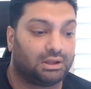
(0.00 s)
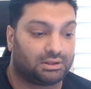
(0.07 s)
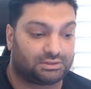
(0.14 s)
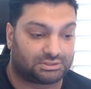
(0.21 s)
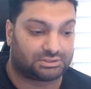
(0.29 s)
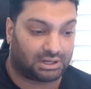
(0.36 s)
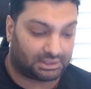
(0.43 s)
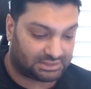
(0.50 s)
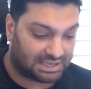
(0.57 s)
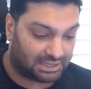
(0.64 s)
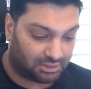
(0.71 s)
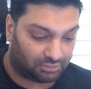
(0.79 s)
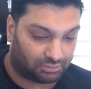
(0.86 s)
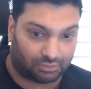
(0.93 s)
to
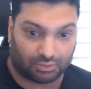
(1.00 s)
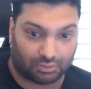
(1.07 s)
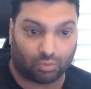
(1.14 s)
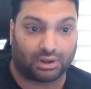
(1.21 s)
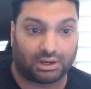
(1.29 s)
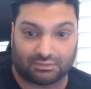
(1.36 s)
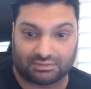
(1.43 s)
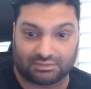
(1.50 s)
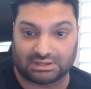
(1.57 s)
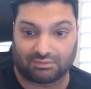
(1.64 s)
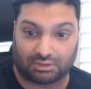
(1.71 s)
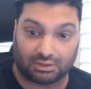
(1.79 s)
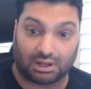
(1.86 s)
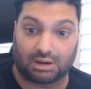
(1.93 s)
take you through the what ifs. Have
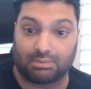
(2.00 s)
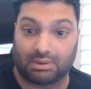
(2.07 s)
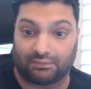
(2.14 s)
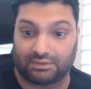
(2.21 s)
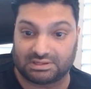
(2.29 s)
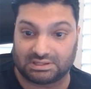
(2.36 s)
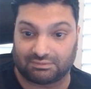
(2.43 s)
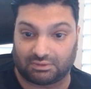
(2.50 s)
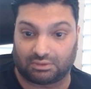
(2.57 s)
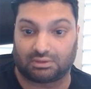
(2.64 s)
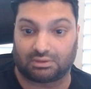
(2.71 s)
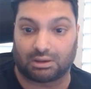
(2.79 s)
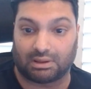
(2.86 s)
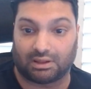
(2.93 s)
you thought about this? Have you
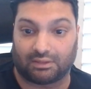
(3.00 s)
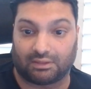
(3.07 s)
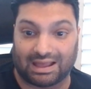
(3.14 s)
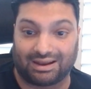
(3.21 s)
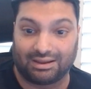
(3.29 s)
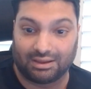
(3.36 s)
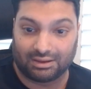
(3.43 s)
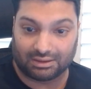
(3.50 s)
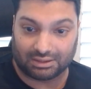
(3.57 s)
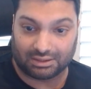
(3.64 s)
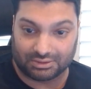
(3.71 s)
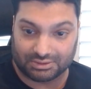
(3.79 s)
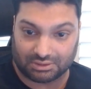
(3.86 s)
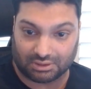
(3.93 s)
thought about that?
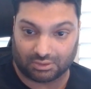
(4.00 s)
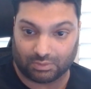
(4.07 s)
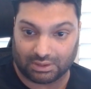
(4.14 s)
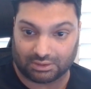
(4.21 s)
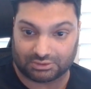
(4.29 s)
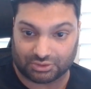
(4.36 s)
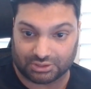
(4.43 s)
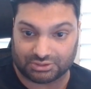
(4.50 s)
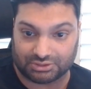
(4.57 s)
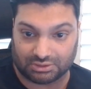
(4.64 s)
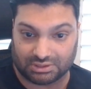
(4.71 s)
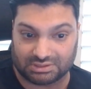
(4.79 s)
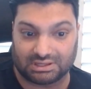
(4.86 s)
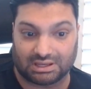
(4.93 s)
Here's another way to structure
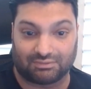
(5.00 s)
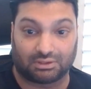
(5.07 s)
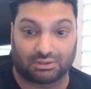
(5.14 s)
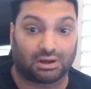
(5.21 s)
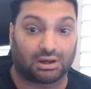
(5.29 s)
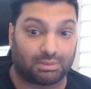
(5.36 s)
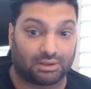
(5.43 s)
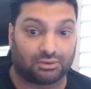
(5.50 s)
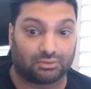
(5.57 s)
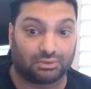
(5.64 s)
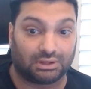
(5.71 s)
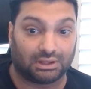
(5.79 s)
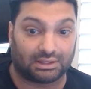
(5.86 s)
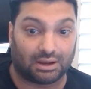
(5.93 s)
this. Have you thought about
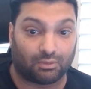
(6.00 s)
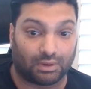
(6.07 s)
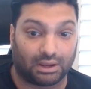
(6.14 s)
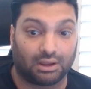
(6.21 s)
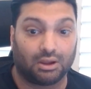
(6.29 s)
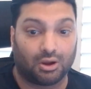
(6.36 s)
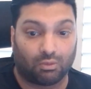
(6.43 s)
doing it that way?